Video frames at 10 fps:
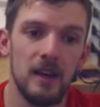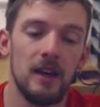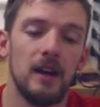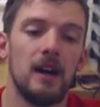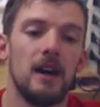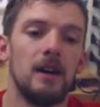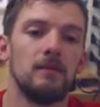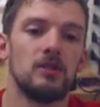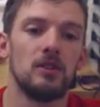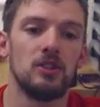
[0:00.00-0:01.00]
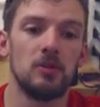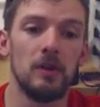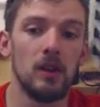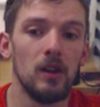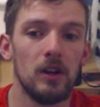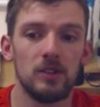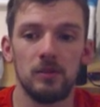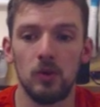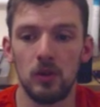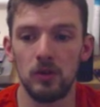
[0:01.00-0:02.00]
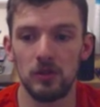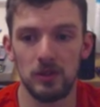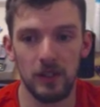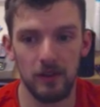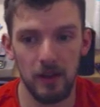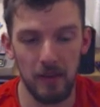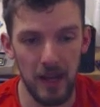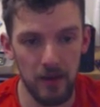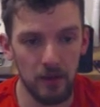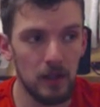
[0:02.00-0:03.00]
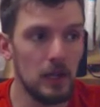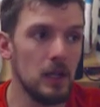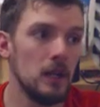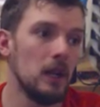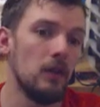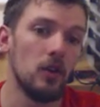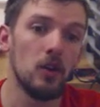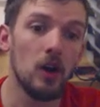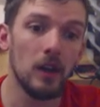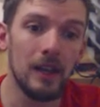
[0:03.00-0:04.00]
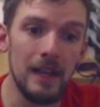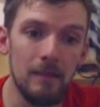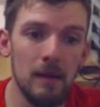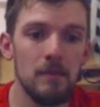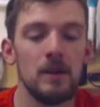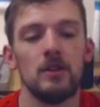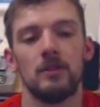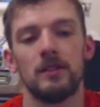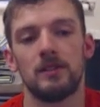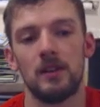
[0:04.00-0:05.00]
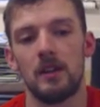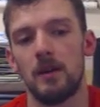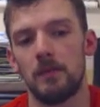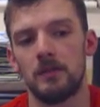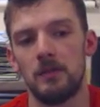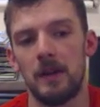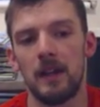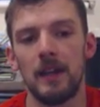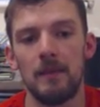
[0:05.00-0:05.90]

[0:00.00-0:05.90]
So there should be lots more cool stuff coming out. If you're not an elite member, you can sign up to be an elite